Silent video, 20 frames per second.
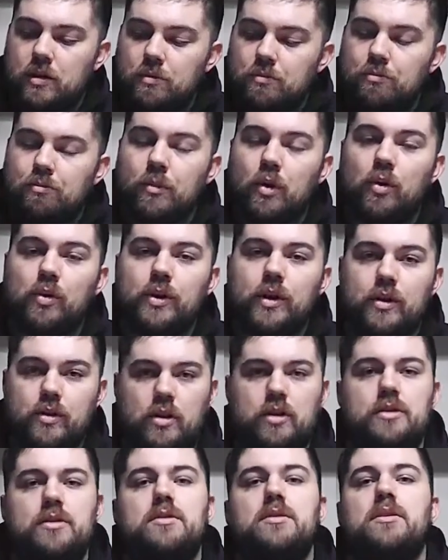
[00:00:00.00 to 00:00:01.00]
molded
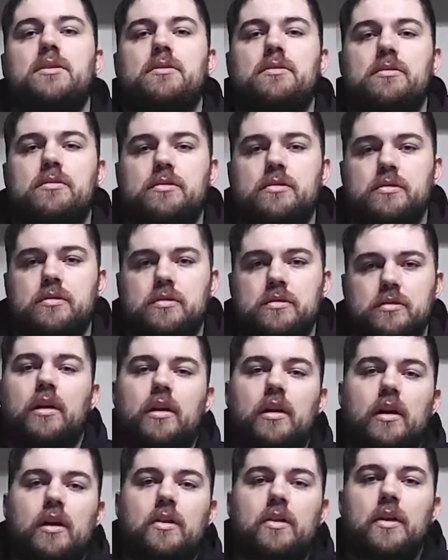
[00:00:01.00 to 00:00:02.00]
onto.
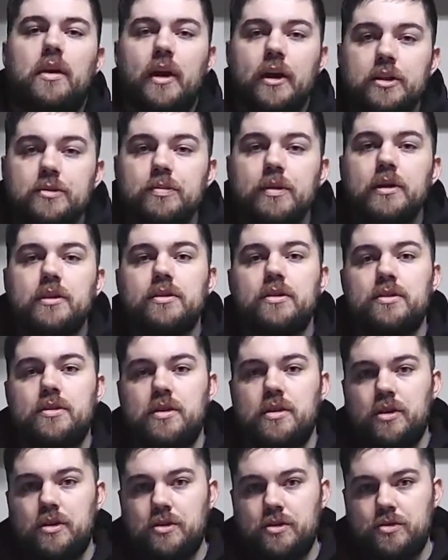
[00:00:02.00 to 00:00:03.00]
The next piece is the
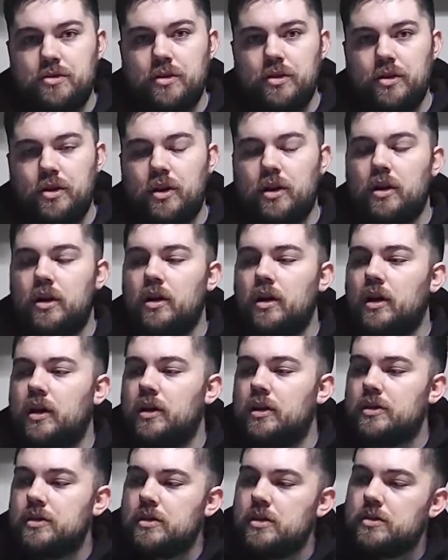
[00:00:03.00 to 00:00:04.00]
extruder, and
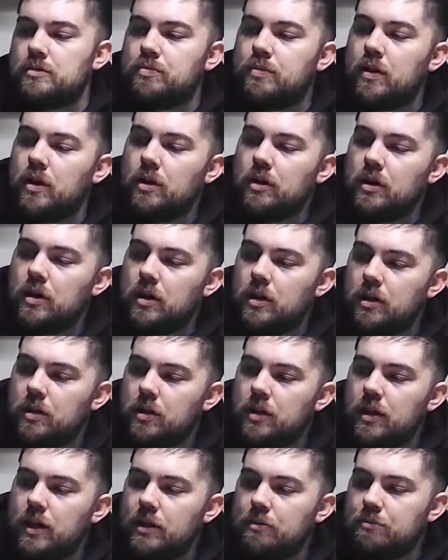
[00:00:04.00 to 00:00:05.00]
it's this
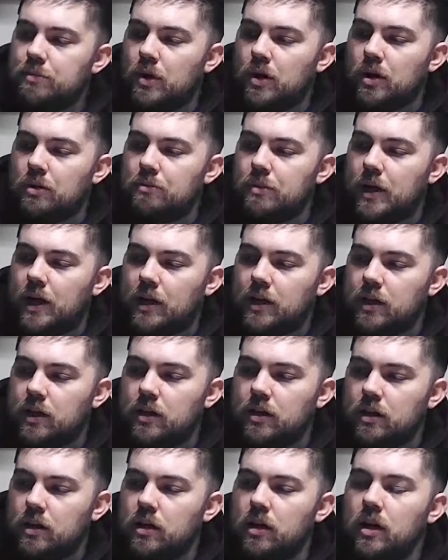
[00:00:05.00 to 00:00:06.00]
clamp part back
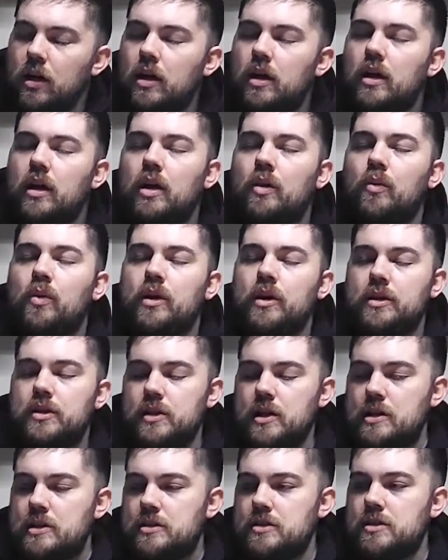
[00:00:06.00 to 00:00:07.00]
here, and what it
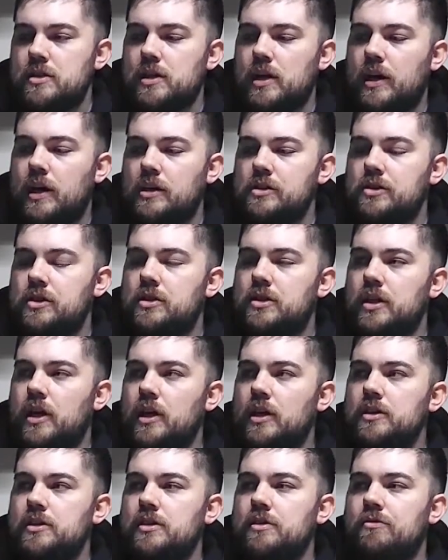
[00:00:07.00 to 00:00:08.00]
does is it actually
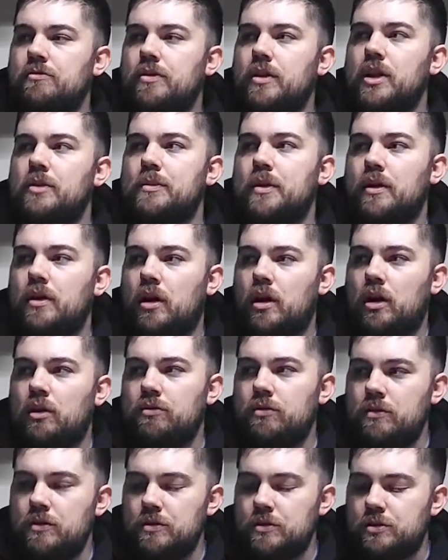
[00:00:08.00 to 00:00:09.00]
takes the filament off
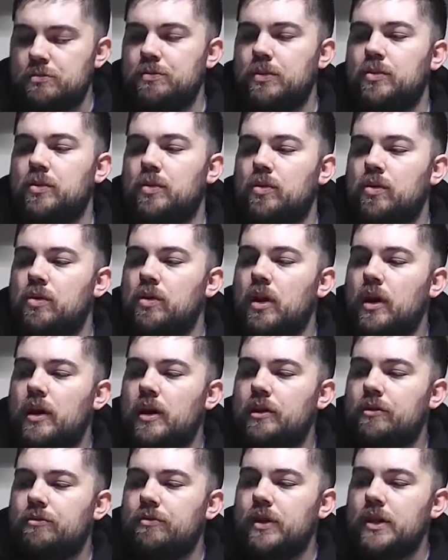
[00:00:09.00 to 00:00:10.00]
of the spool
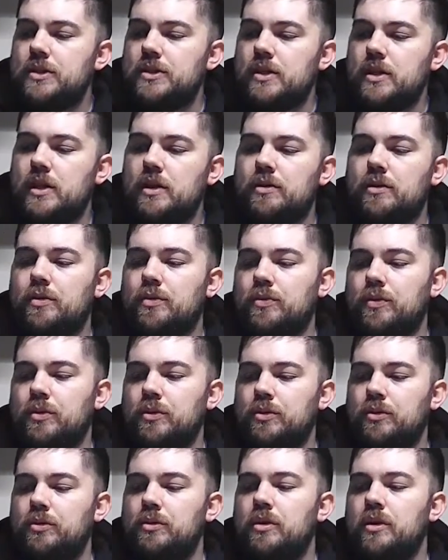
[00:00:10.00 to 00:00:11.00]
and feeds it in
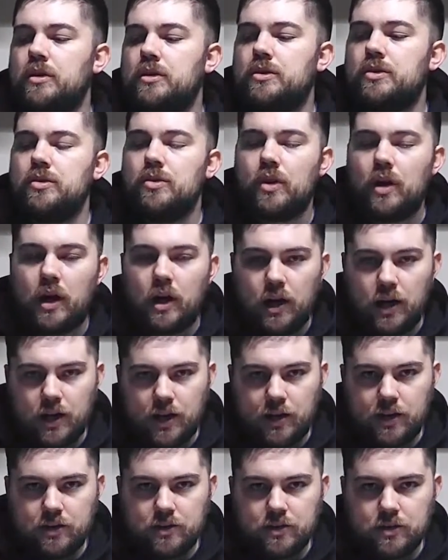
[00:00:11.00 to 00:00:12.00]
through to the hot
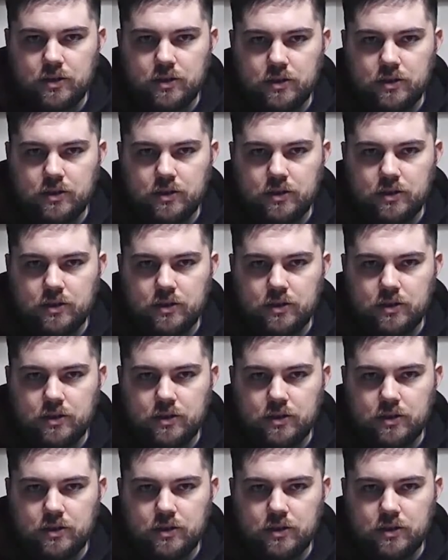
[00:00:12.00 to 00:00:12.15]
end.